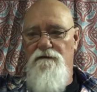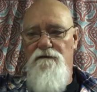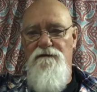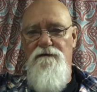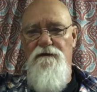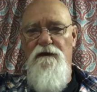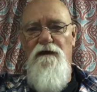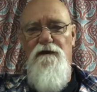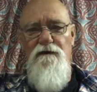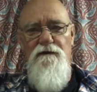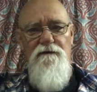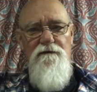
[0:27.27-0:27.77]

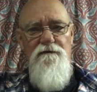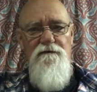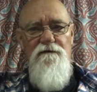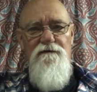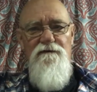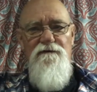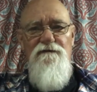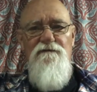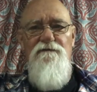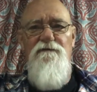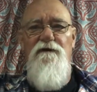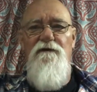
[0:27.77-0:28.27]
thank
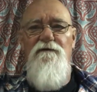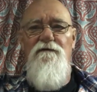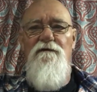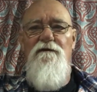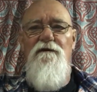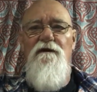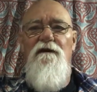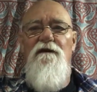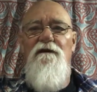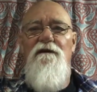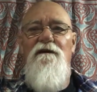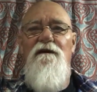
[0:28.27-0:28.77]
goodness, we were
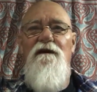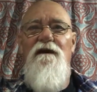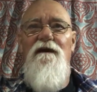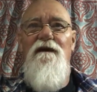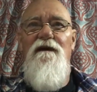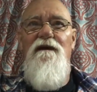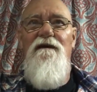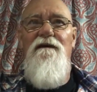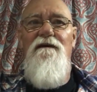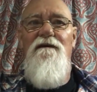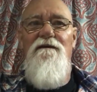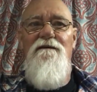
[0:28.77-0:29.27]
in
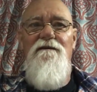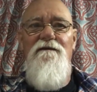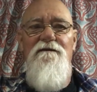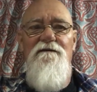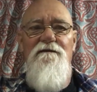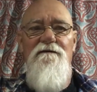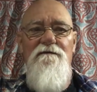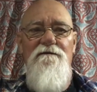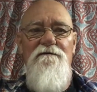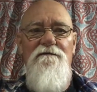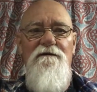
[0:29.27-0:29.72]
a